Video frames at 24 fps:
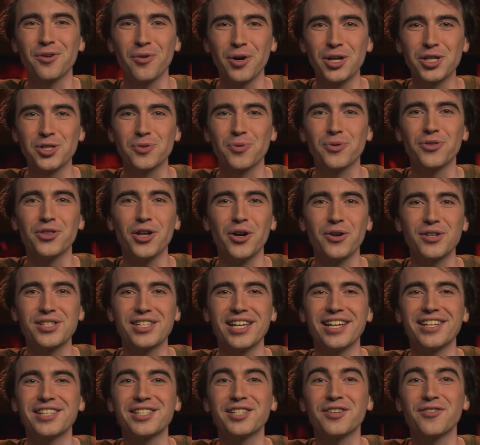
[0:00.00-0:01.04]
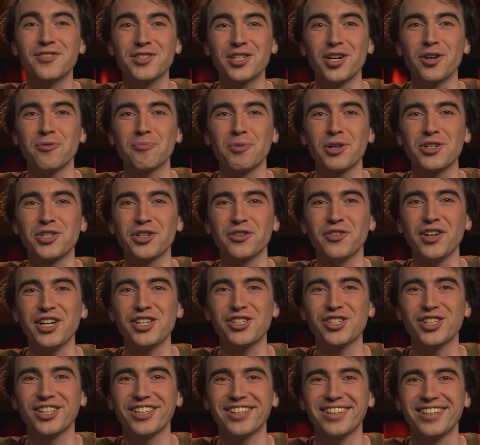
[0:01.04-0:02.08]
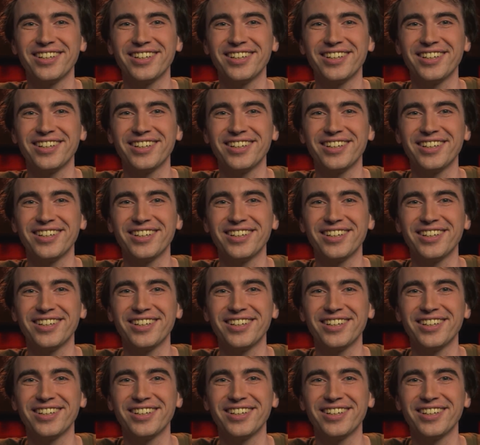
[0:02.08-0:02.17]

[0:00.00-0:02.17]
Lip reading: the ones with no sense of self-preservation.